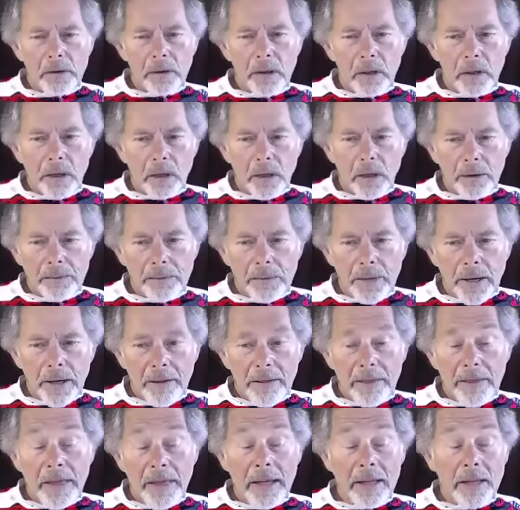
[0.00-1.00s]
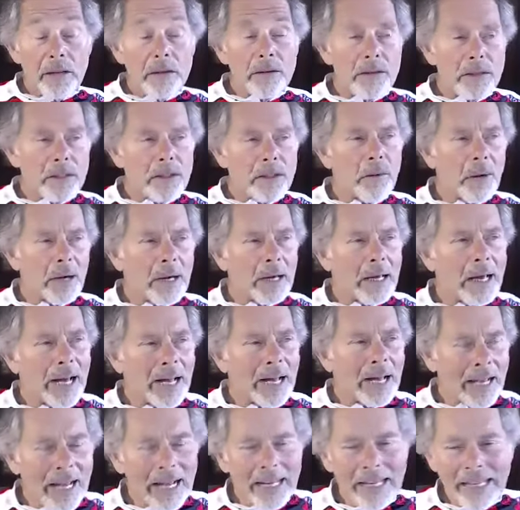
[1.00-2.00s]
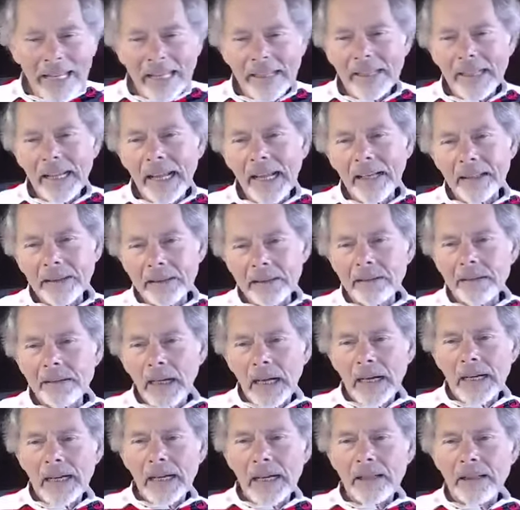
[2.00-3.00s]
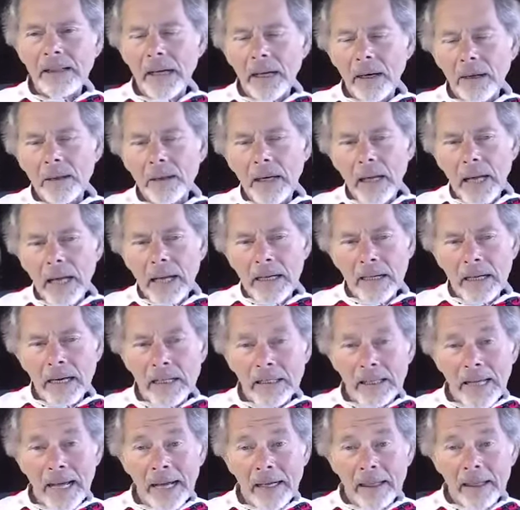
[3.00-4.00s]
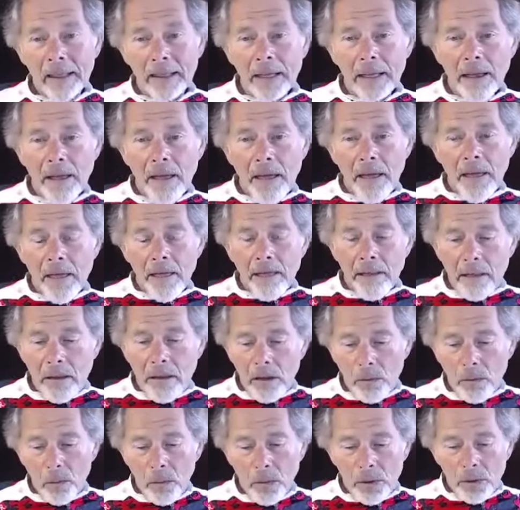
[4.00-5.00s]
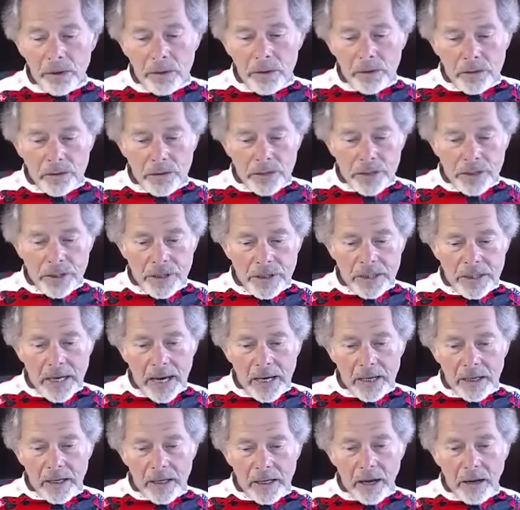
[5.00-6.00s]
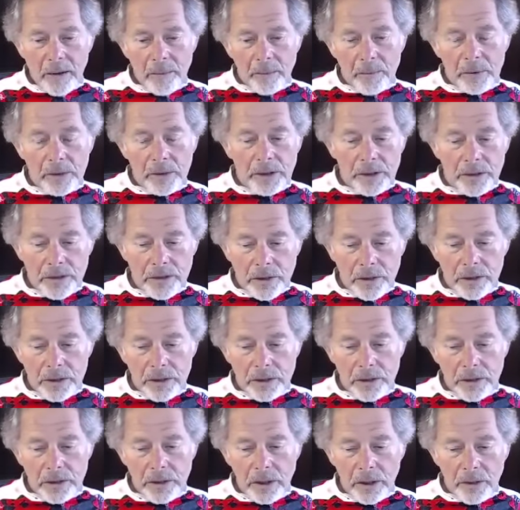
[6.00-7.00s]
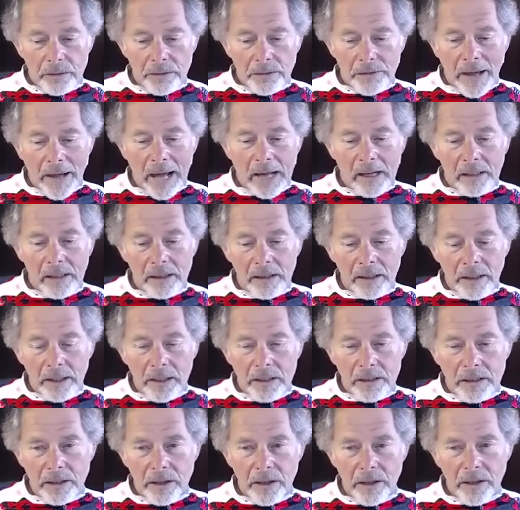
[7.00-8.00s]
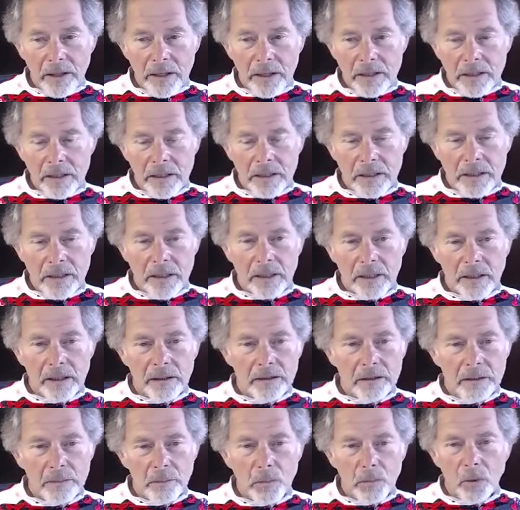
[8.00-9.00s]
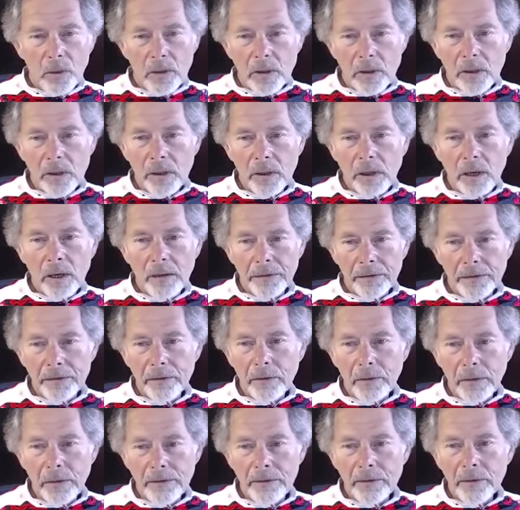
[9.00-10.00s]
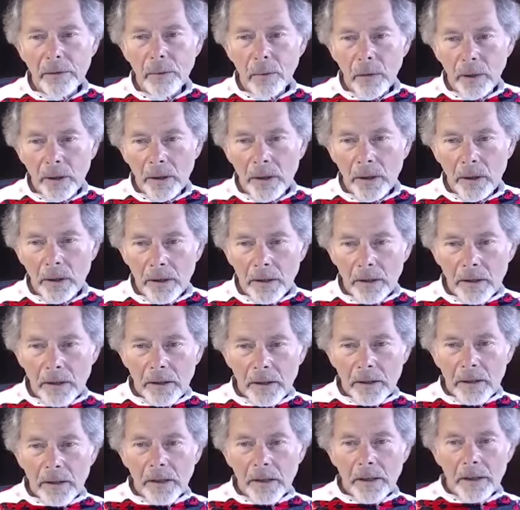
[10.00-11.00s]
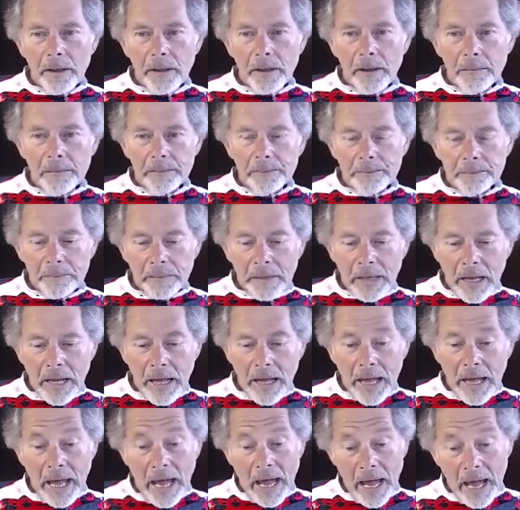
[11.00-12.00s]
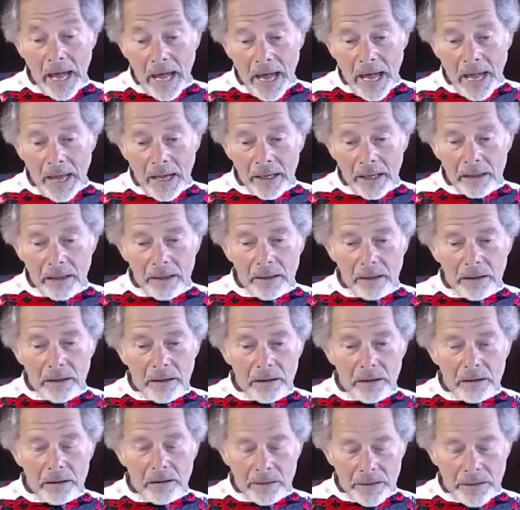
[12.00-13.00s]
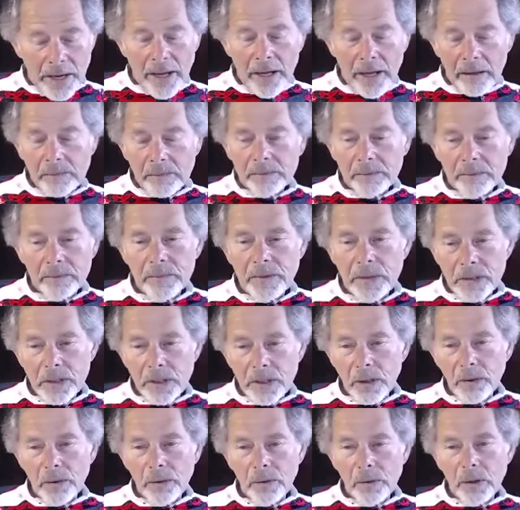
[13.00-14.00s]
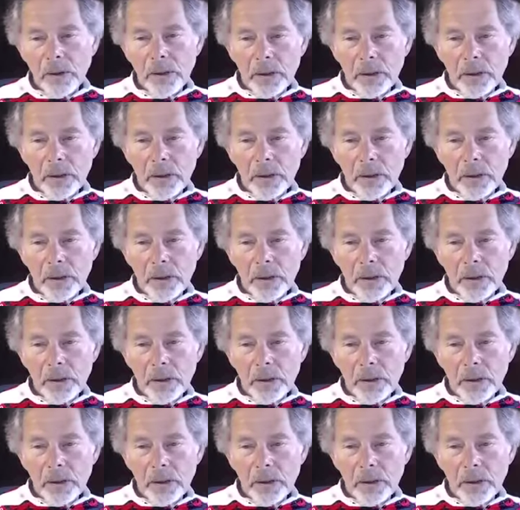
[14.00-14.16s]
Uh, yeah, thank you. So I, I, I, get that. I get that. And, and that, you know, what you just said, Kimberly, just, you know, validates the thesis that there's more than enough for everyone. Um, and, and yeah, so well, there